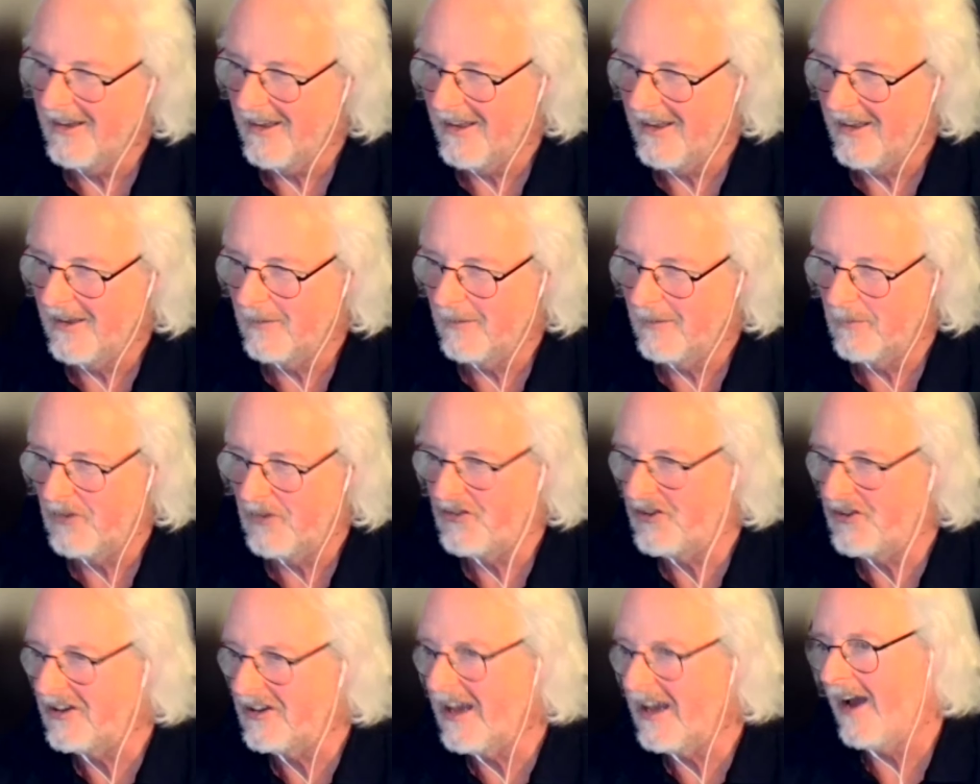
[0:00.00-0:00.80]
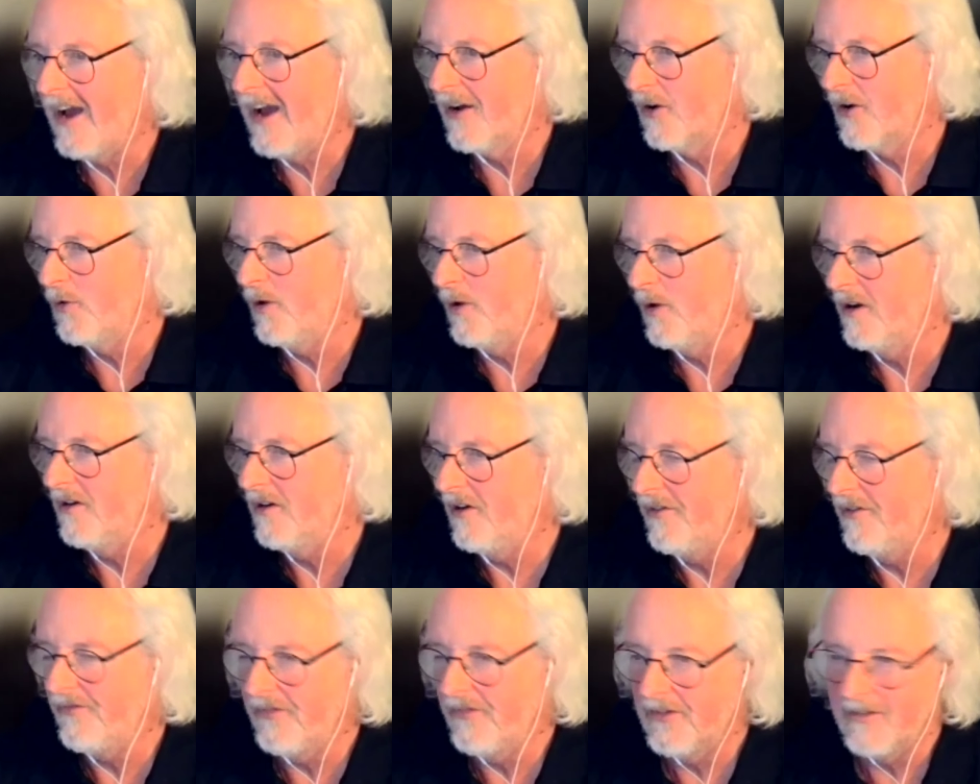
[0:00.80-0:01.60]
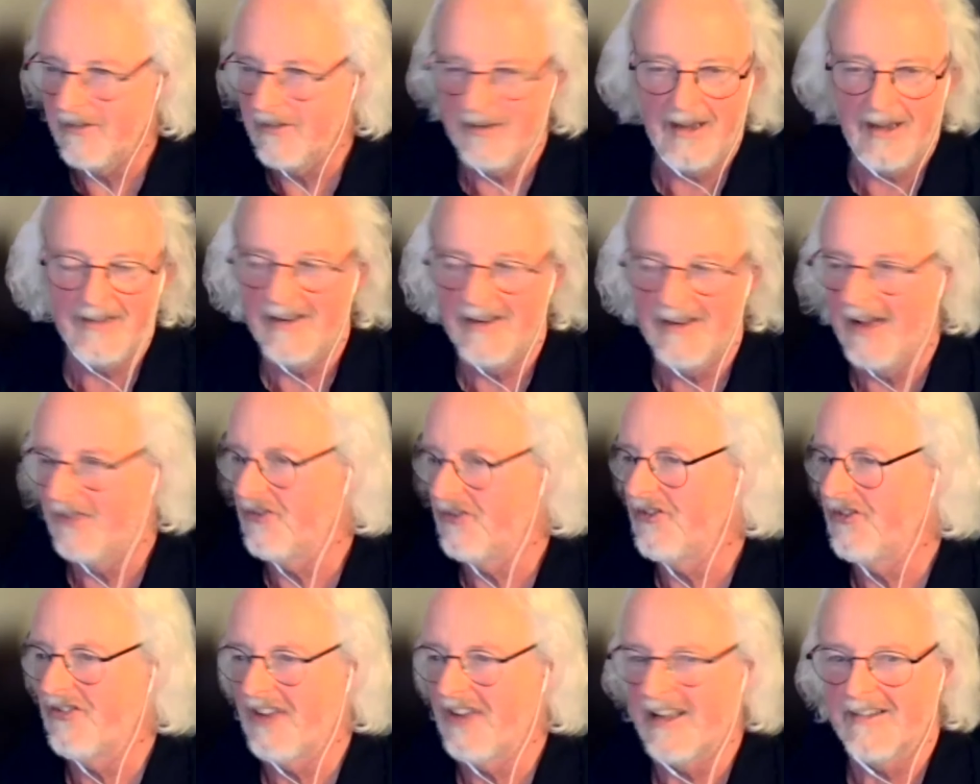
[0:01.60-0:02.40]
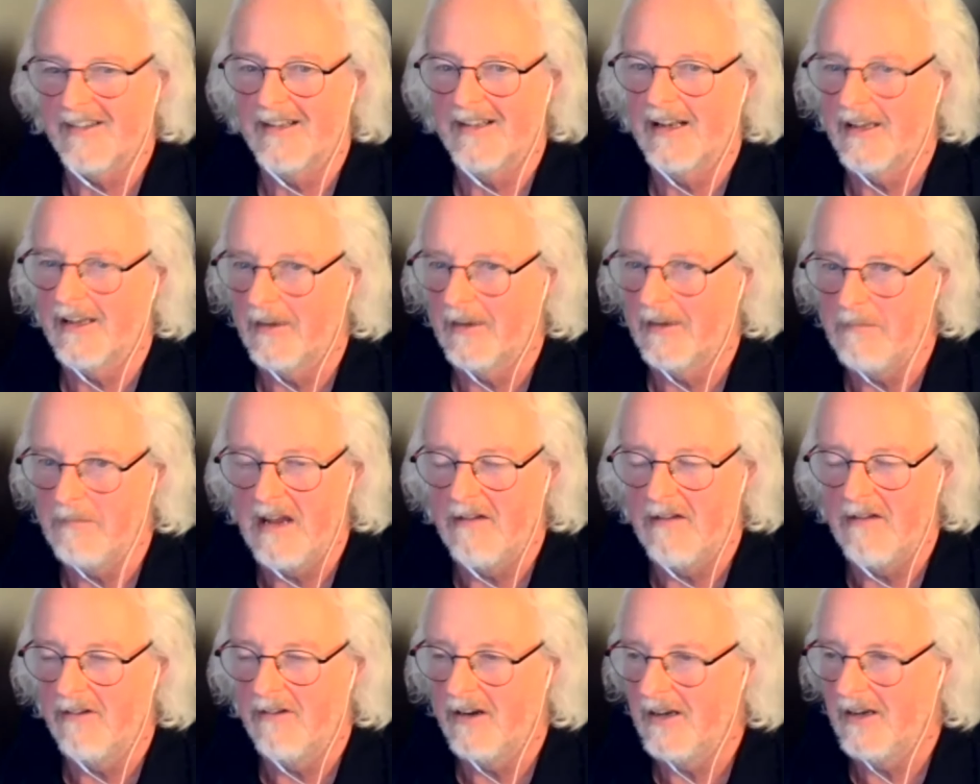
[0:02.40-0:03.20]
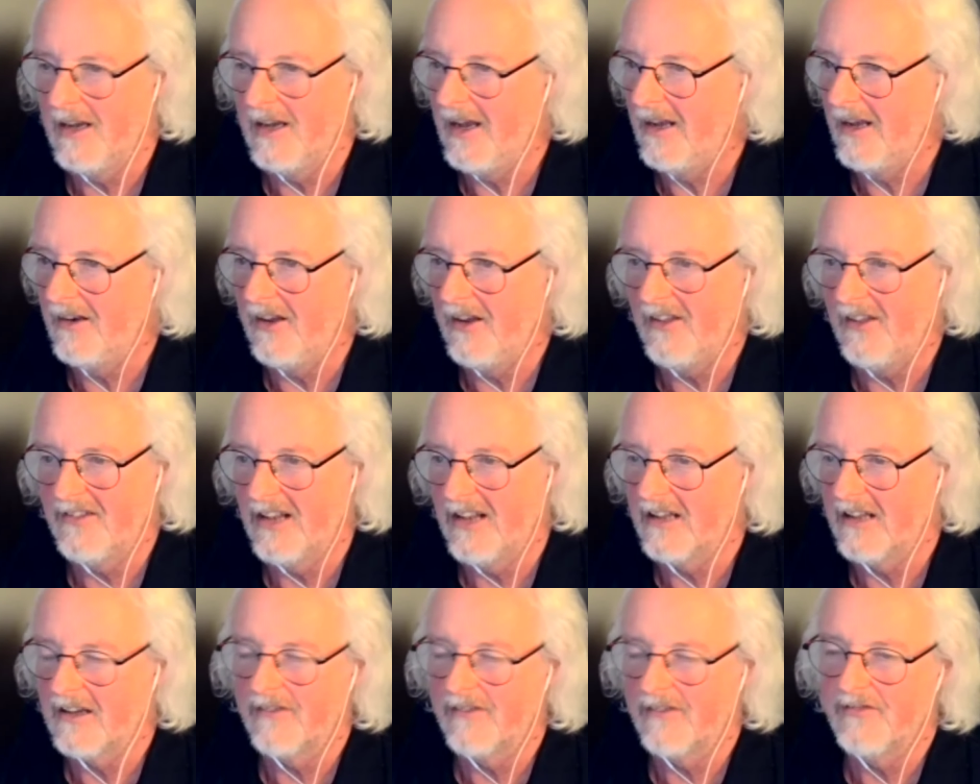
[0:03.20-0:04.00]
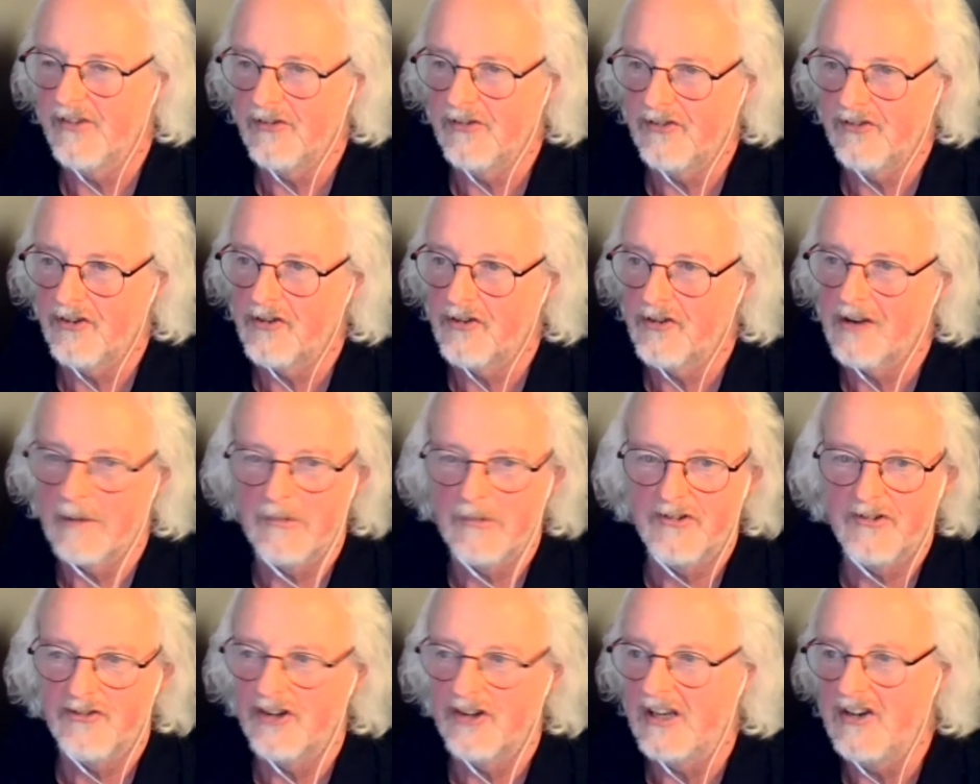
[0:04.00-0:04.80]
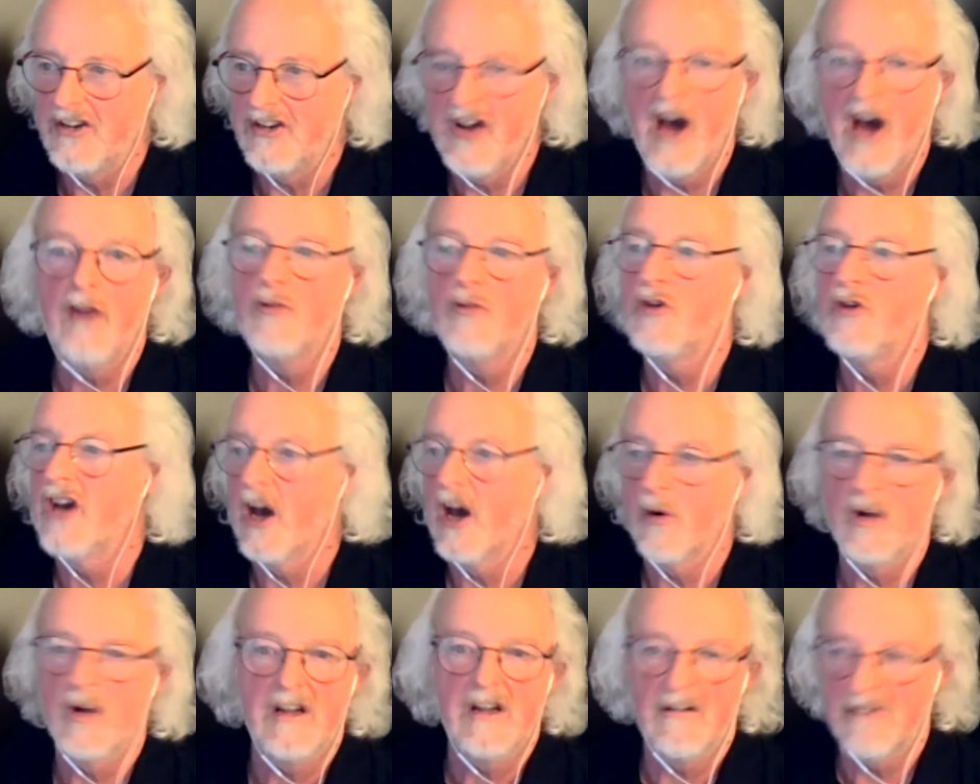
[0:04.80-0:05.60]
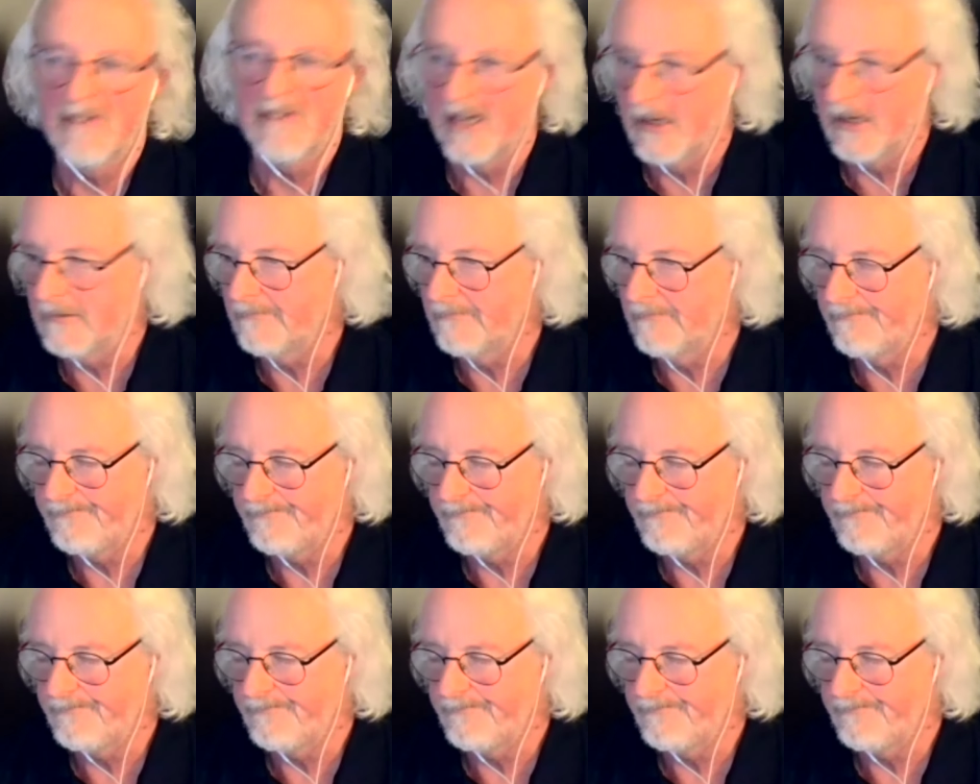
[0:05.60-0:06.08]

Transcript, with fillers: um, as you get quite often. And that just acts like a mirror, and it's like a photogrammetry no-go area.